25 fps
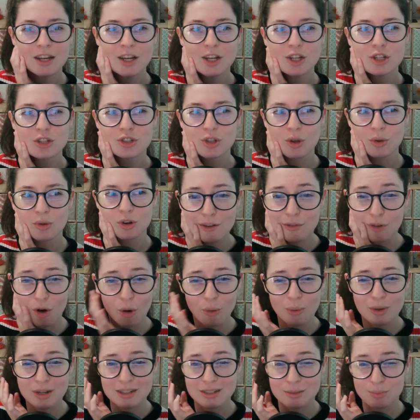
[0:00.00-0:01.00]
So they're
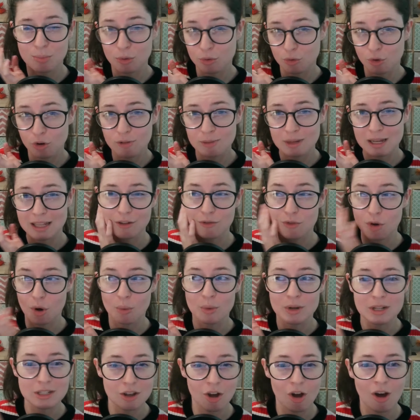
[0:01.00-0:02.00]
always performing, they're
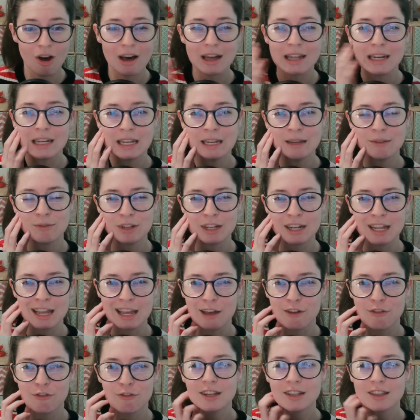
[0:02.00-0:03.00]
always on, even
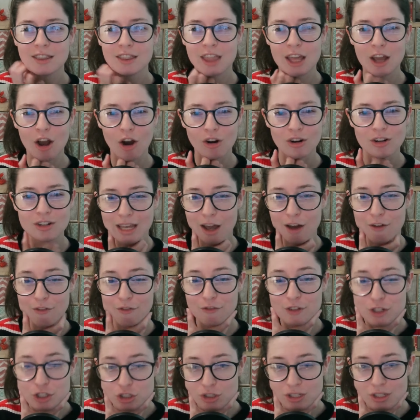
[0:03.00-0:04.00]
if they aren't
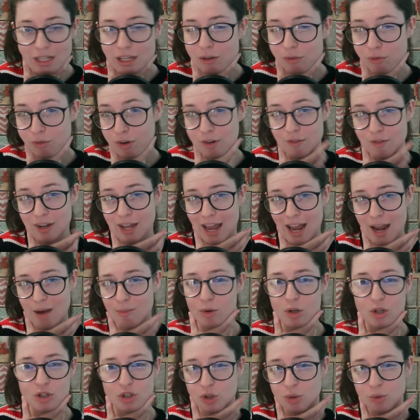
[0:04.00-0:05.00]
officially in front of a
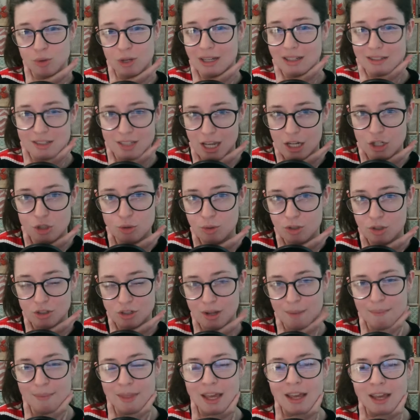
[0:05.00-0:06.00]
camera doing a schedule or
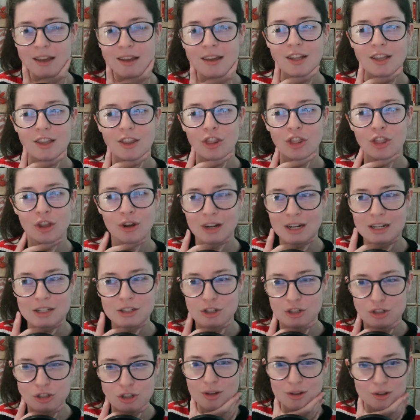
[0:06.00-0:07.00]
something. There is
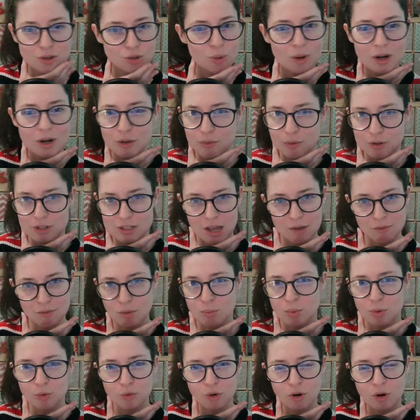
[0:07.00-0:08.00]
a certain 24
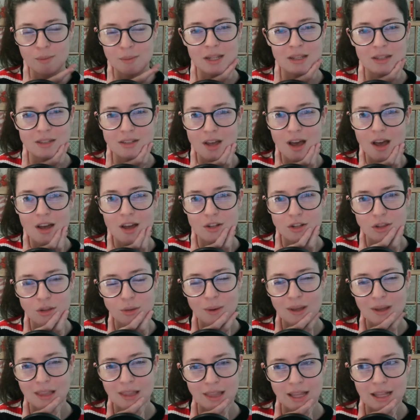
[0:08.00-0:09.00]
7 performance to the
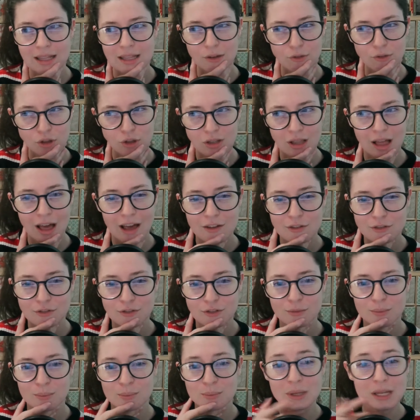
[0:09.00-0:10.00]
way that they live their
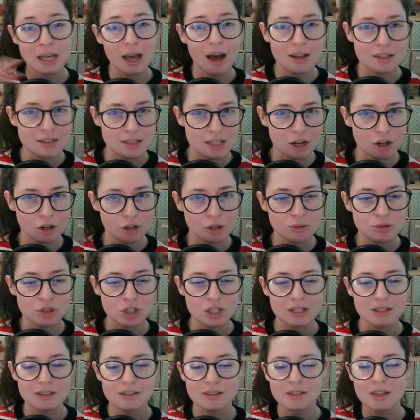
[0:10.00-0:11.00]
life because they are
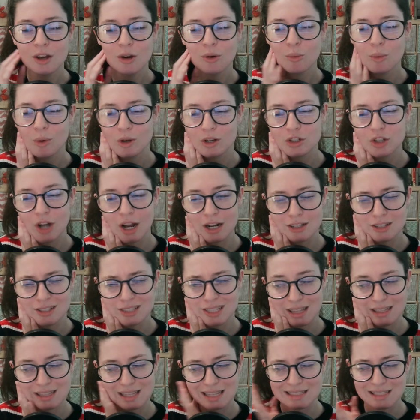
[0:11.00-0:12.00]
NewJeans, which I just
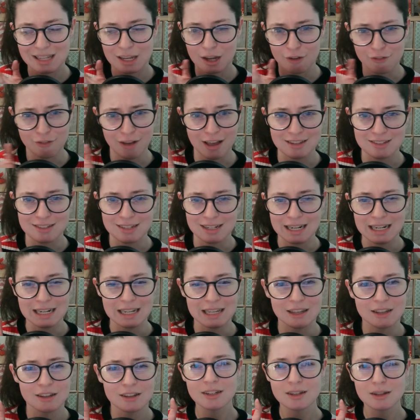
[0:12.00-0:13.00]
think that's like a
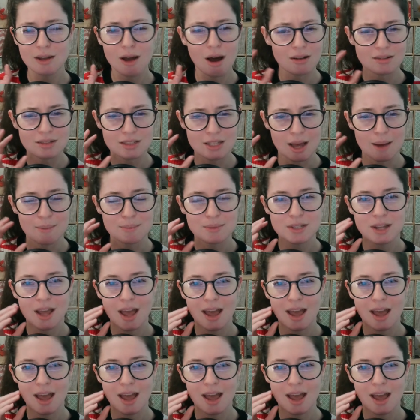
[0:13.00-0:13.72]
fascinating concept.